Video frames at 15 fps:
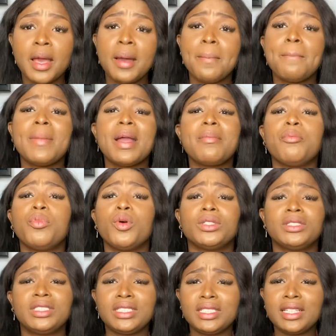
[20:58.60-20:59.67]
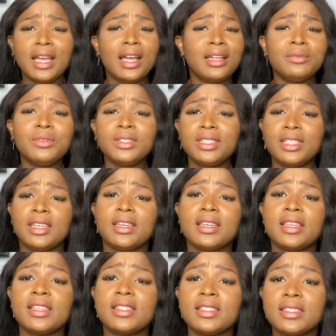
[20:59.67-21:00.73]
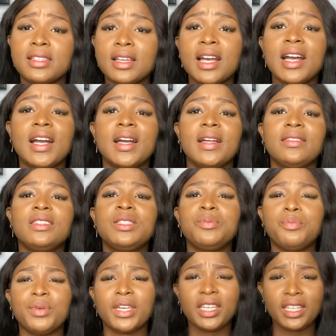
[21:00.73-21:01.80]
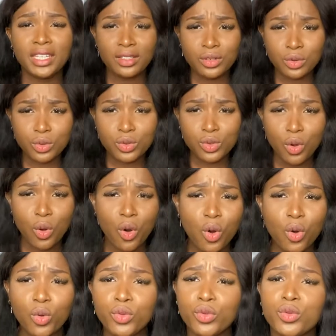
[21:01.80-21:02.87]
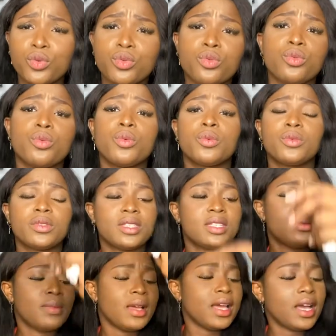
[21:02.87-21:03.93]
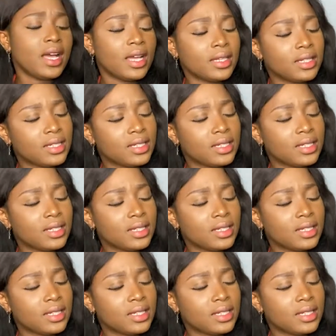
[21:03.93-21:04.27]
my body. And one thing is, the pain goes all through. This my hand